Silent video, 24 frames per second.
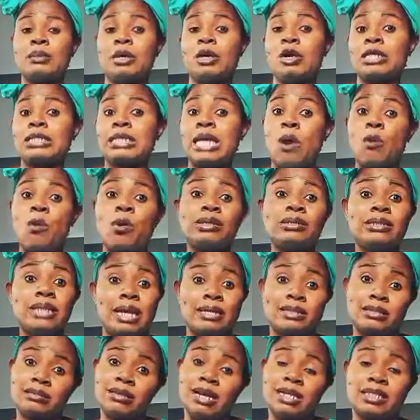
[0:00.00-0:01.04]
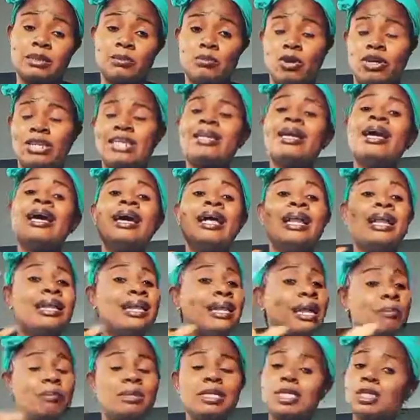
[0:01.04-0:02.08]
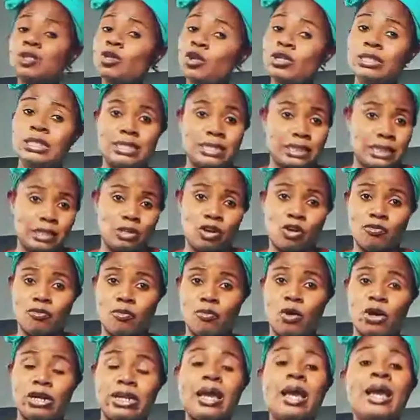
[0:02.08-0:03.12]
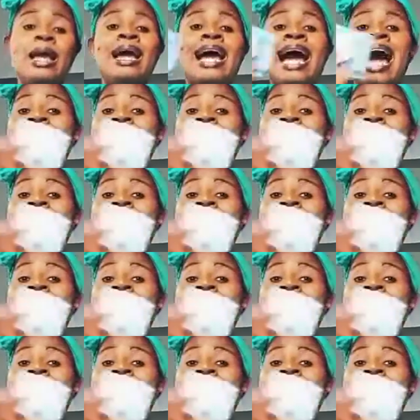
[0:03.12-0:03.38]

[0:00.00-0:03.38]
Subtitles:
because I want to attract money. Let me sow the seed of money.